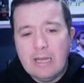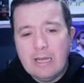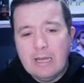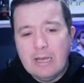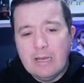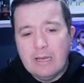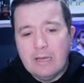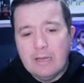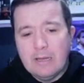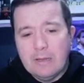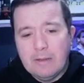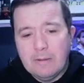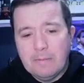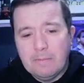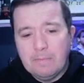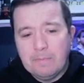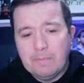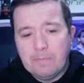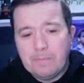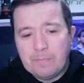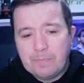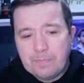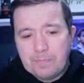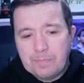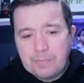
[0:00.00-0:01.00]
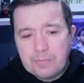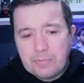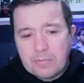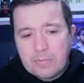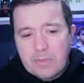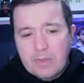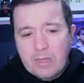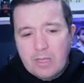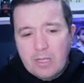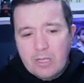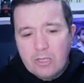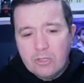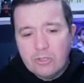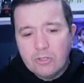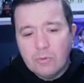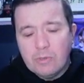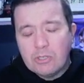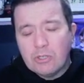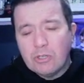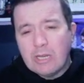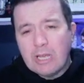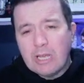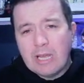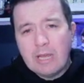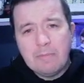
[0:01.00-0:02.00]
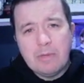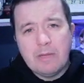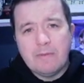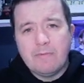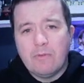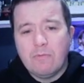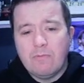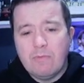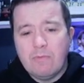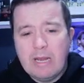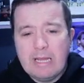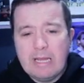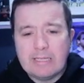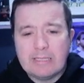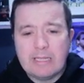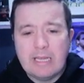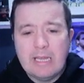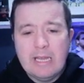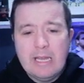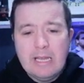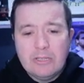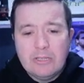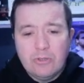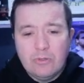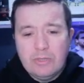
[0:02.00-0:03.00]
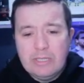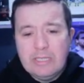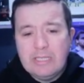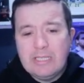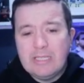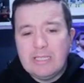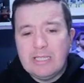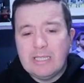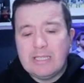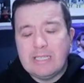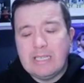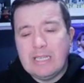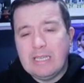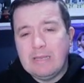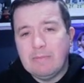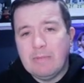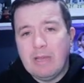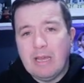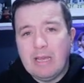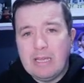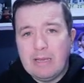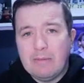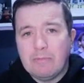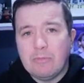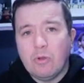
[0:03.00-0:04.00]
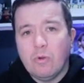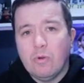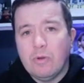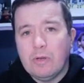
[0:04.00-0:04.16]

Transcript: Um, so he's going to get a bit of a rest. So this is the team that I am going